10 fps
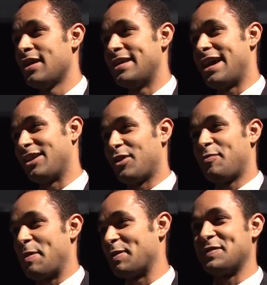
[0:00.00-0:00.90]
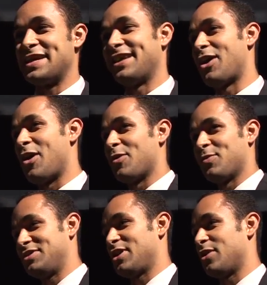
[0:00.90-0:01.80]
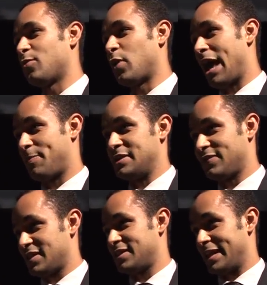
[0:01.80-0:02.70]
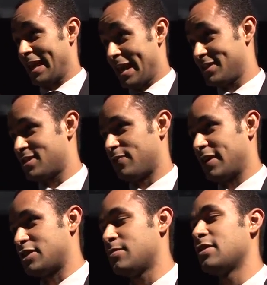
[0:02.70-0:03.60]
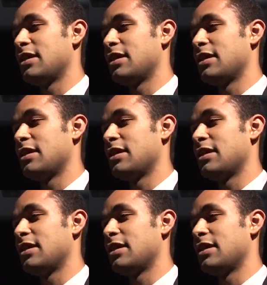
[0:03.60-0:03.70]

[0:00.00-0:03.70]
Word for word: Now, a lot of people have said, oh, you know, what happens if this thing hits the victim?